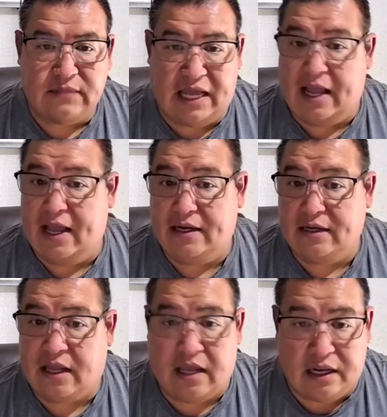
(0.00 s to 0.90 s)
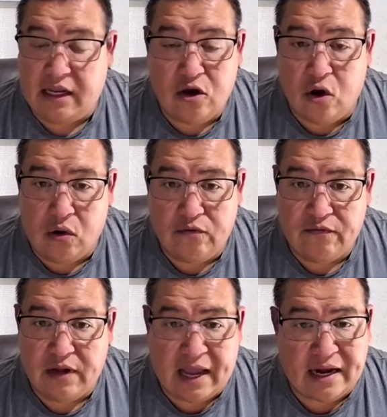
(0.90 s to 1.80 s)
And he didn't go
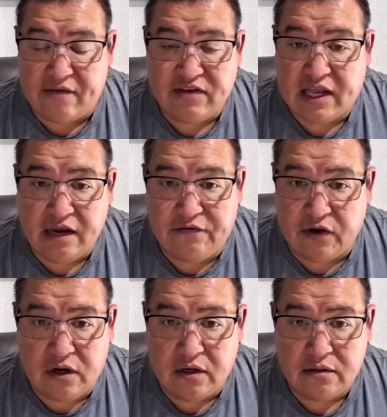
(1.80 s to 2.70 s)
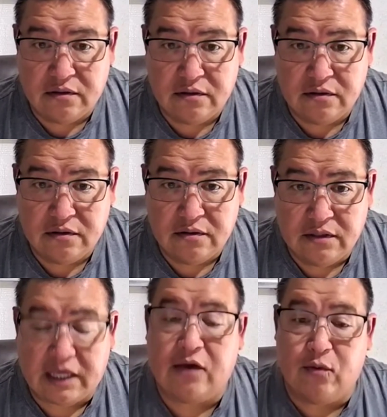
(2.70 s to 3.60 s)
and advocate for her.
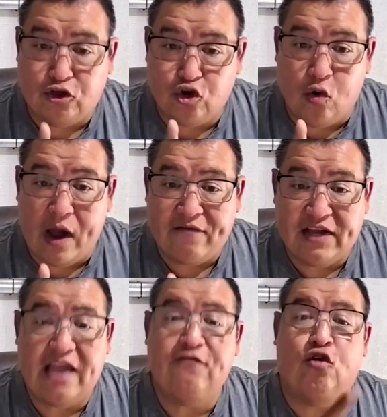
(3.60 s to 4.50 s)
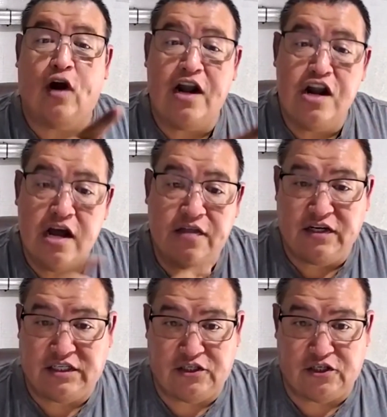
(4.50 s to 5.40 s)
He went to go advocate for another
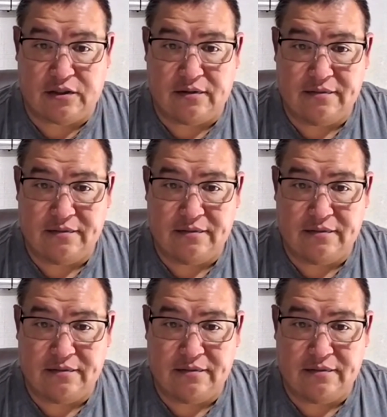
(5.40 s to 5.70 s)
teacher.